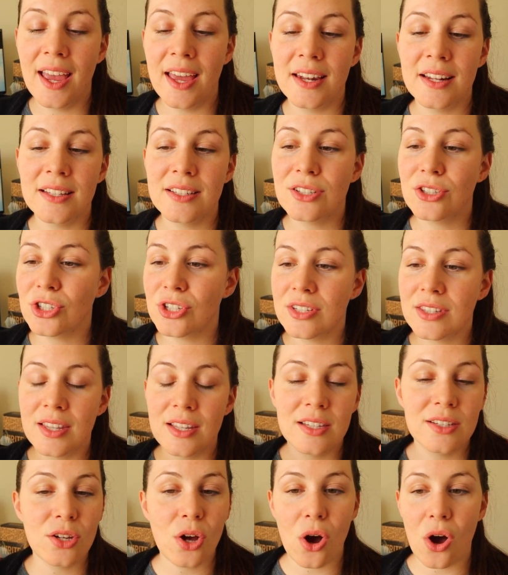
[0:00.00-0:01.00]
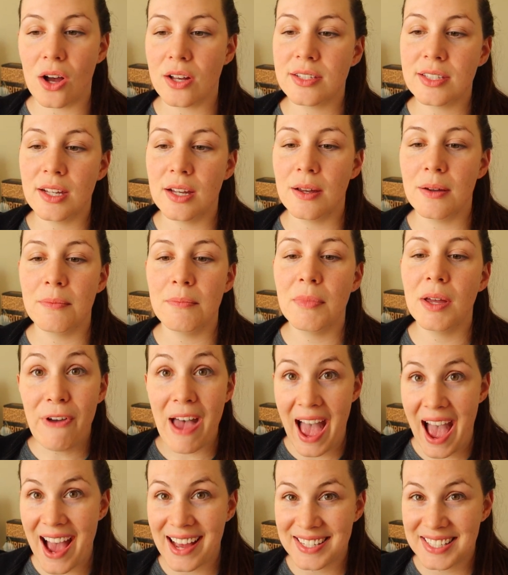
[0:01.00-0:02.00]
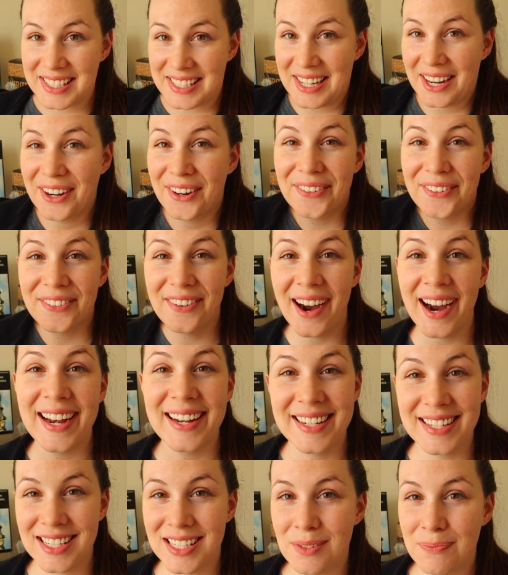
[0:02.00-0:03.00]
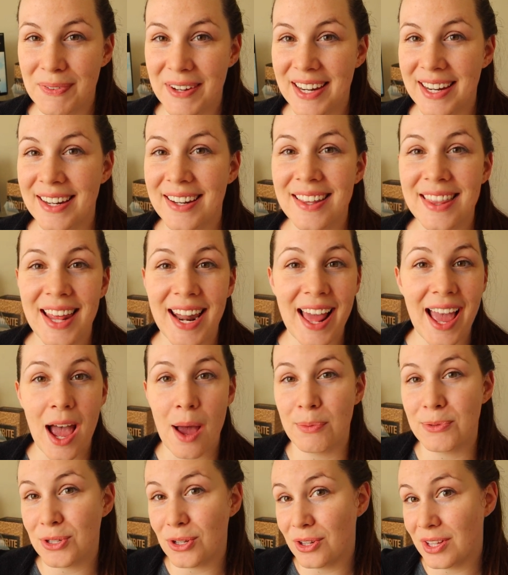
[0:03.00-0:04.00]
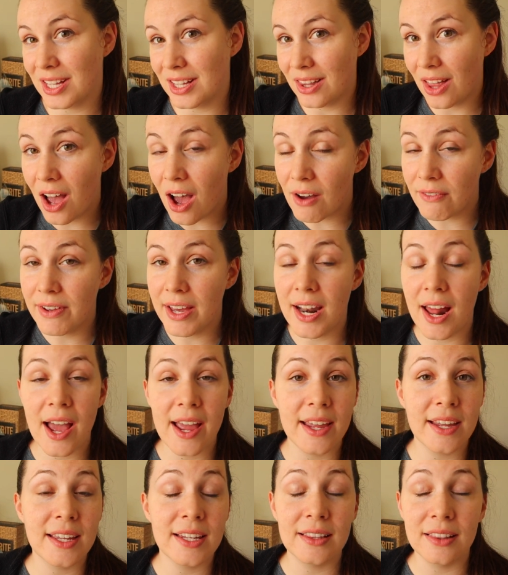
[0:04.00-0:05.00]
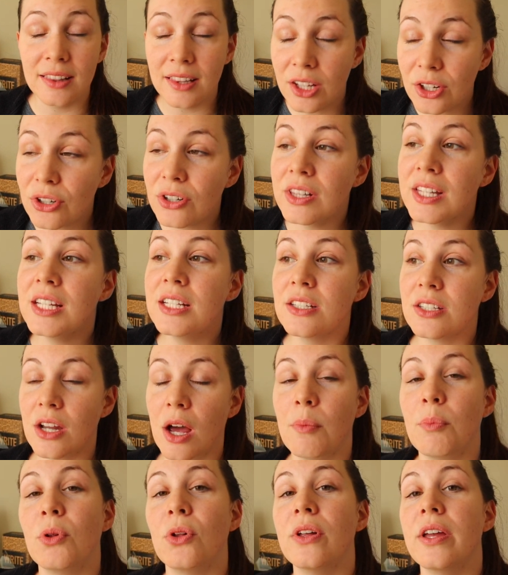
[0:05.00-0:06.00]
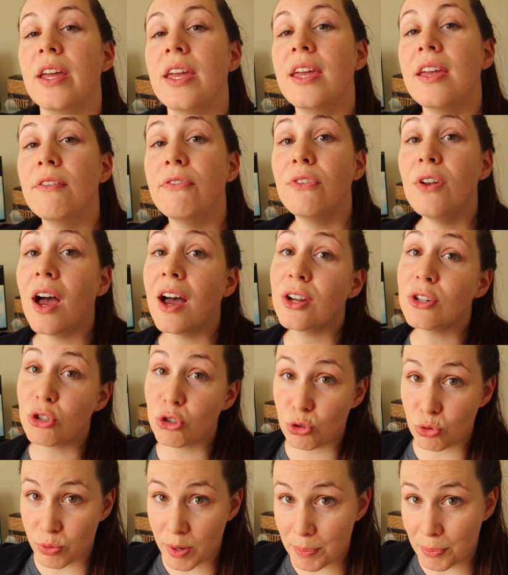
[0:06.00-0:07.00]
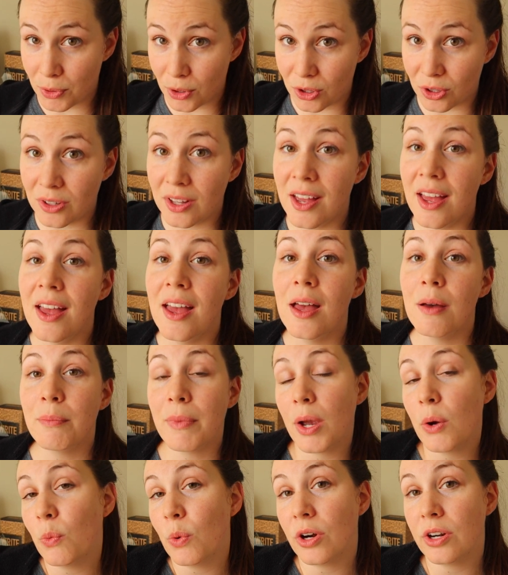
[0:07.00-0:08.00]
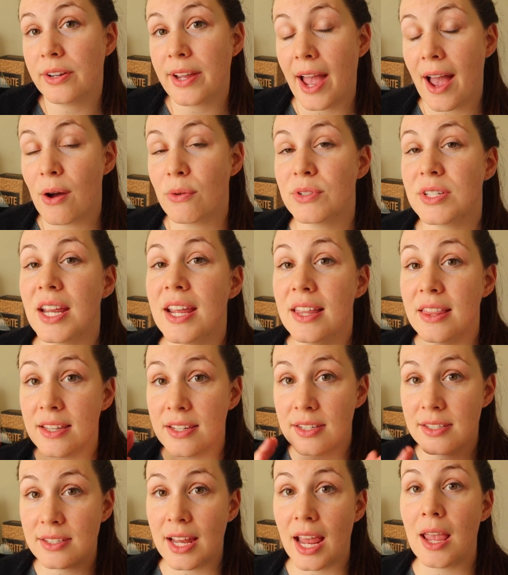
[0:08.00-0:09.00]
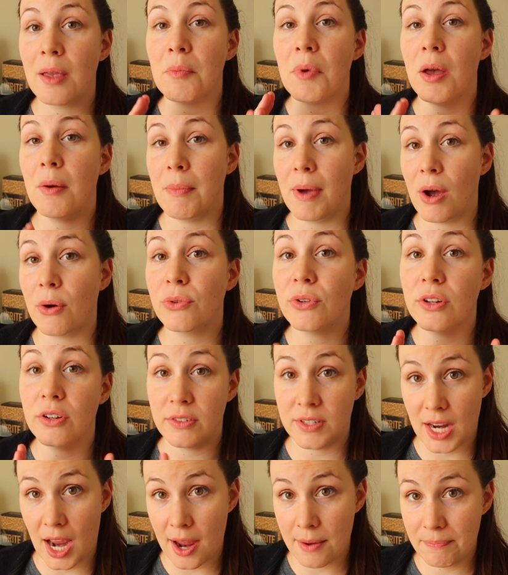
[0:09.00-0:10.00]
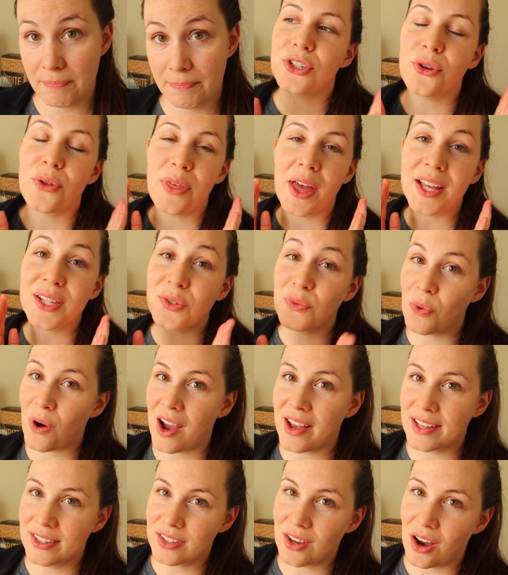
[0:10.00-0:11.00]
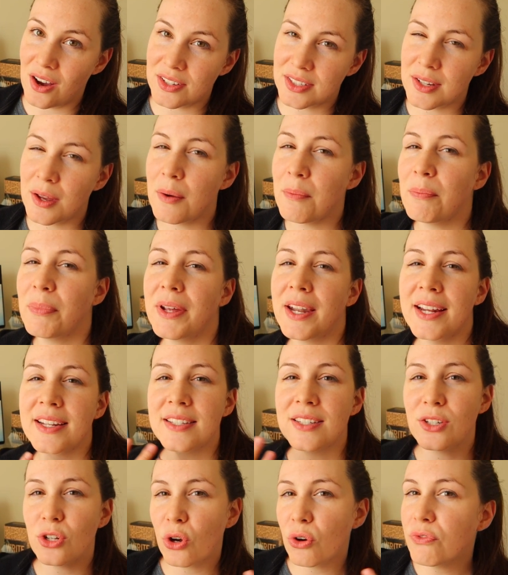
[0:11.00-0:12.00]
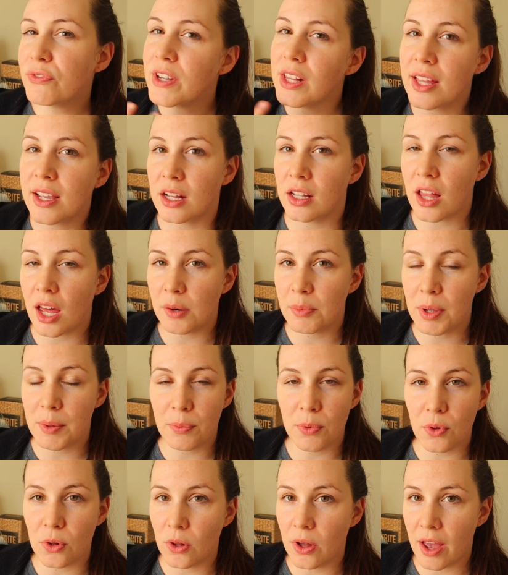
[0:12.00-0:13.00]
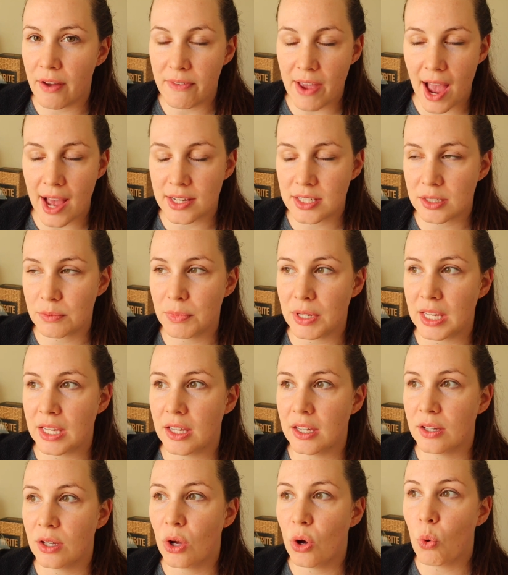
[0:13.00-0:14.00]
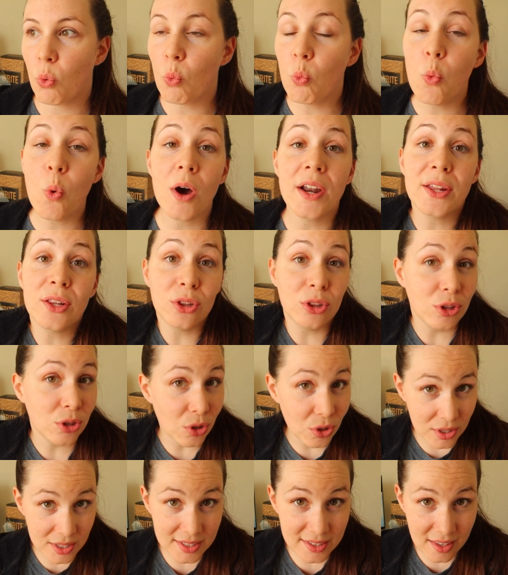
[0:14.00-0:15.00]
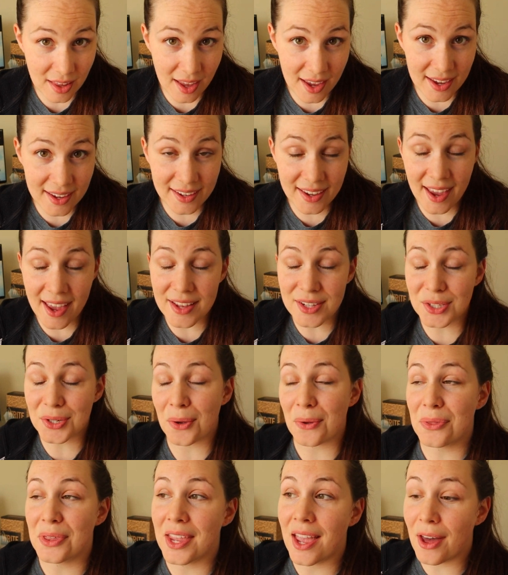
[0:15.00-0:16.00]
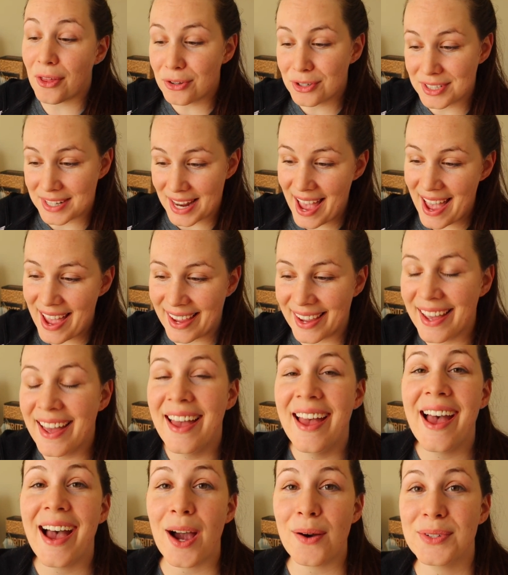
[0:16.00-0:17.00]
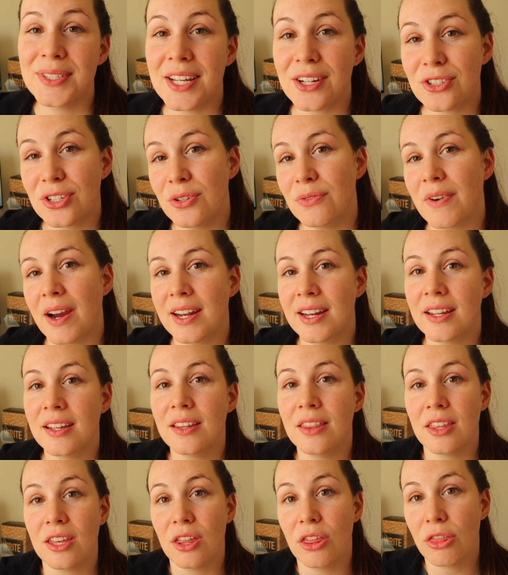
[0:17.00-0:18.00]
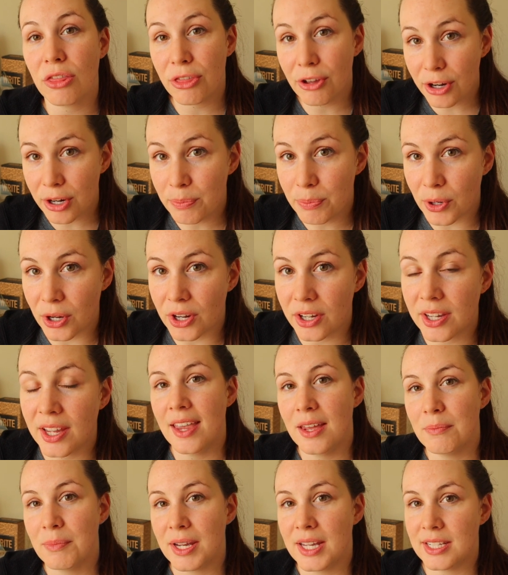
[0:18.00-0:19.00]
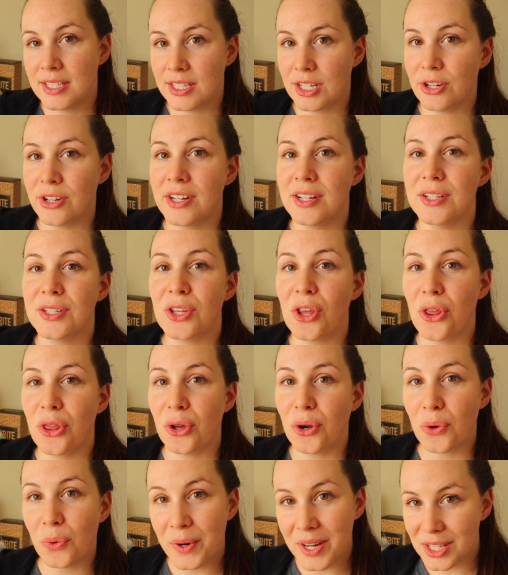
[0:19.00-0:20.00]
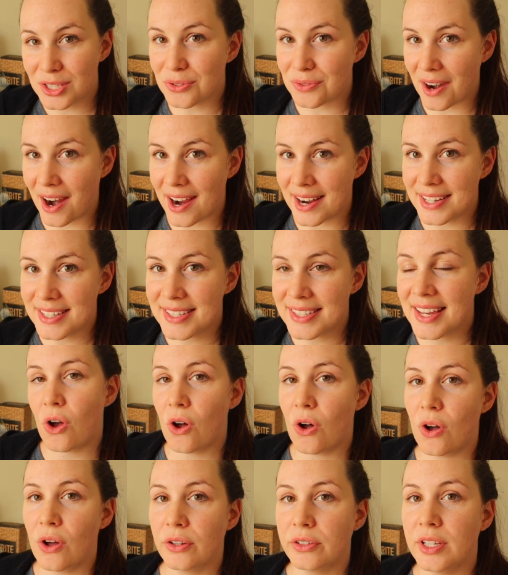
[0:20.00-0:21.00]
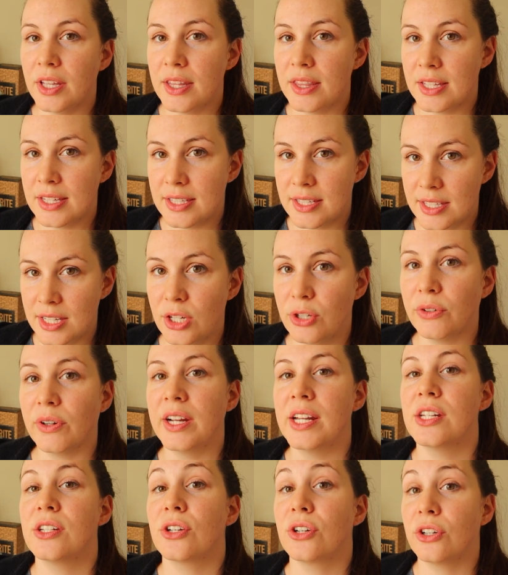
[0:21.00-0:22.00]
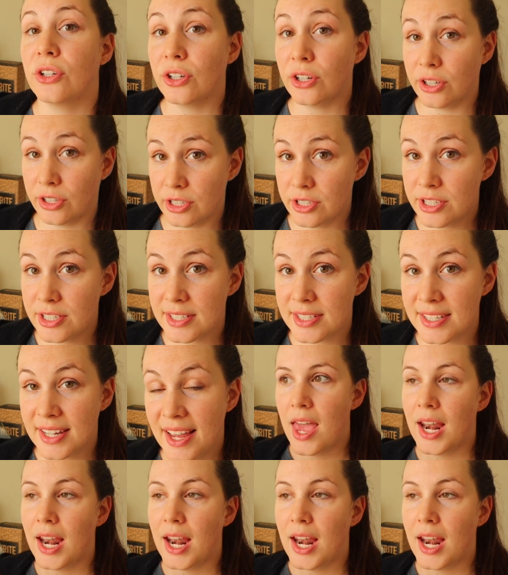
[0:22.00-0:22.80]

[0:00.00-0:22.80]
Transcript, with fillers: And it's just this awesome, fast writing speed that I absolutely love. And I can literally double, if not triple, my word count in the same amount of time. So that's why it's awesome, but I still feel like a lot of people have asked me what it looks like. And so the other day, I was actually writing the third book in my series, The Queen's Rise, called The Secret Curse.